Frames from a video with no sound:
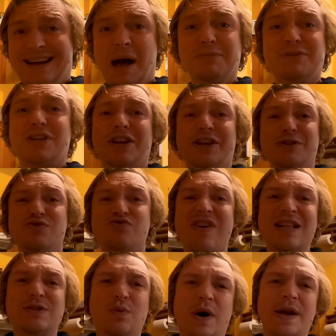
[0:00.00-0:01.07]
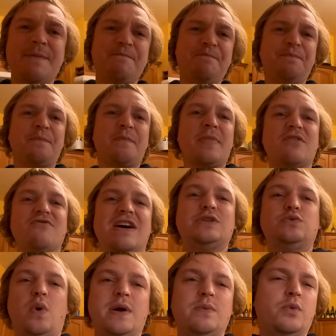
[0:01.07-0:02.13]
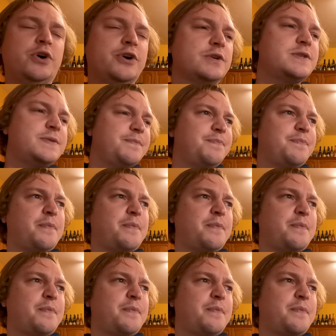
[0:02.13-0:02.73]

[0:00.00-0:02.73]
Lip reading: I'm just going to use red wine. Red wine works.